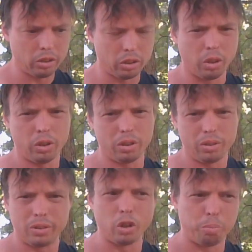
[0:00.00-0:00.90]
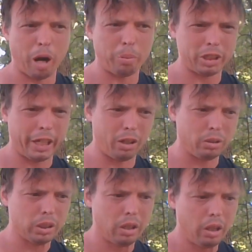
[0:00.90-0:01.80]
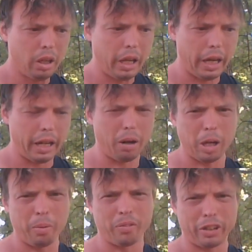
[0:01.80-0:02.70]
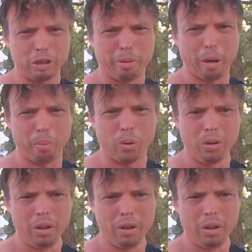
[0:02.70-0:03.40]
through through the proper channels, and I'm coming for these people.